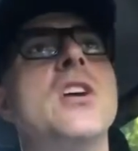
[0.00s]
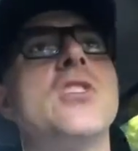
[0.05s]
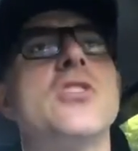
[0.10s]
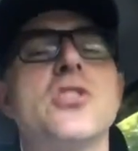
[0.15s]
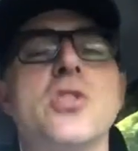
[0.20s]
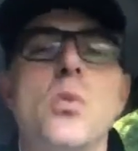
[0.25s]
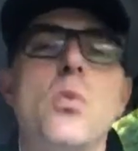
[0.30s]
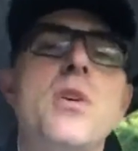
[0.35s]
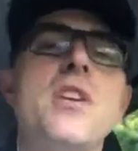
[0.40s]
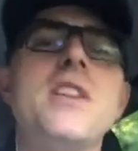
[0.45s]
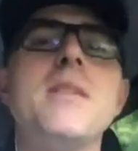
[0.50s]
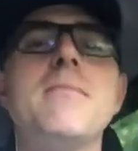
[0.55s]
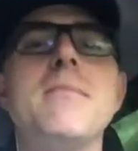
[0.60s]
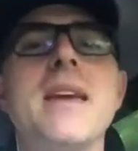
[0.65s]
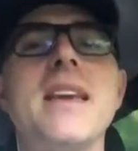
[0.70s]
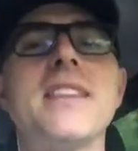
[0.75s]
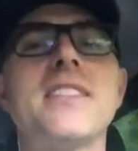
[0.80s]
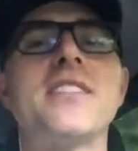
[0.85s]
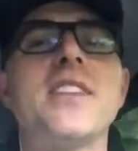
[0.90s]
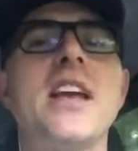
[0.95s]
So wouldn't it
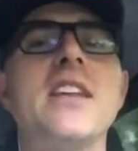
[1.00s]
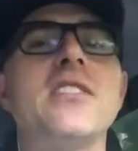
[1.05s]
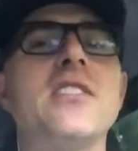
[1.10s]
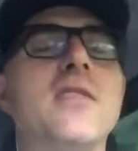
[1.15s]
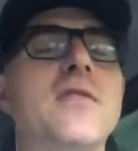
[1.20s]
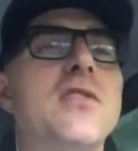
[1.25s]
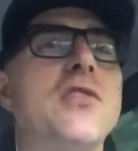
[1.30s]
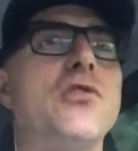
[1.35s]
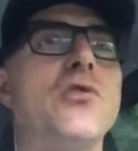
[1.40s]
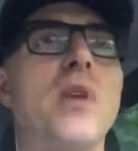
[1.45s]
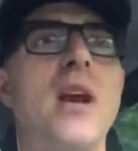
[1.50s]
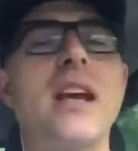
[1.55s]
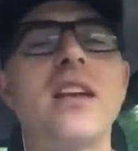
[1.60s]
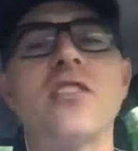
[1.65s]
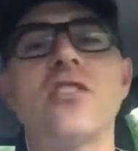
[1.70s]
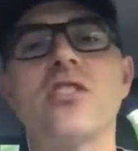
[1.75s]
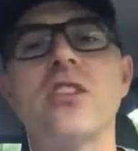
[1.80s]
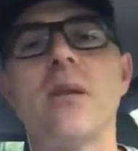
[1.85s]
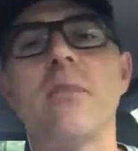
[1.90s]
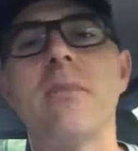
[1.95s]
make sense if you
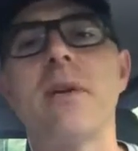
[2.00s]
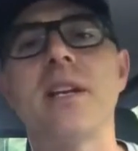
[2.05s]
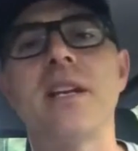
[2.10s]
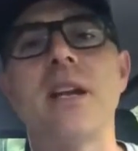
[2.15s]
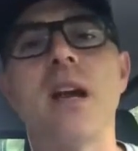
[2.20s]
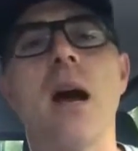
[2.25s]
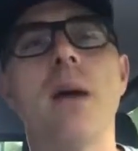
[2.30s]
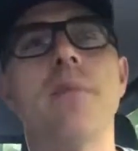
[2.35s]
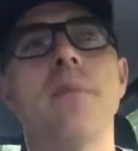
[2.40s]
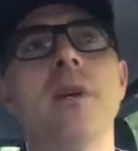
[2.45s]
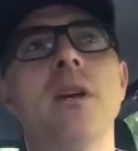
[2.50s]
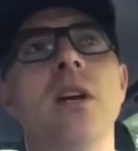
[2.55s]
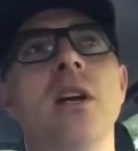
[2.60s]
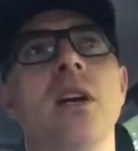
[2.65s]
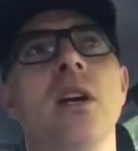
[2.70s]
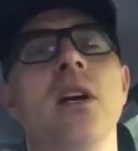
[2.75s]
trained somebody up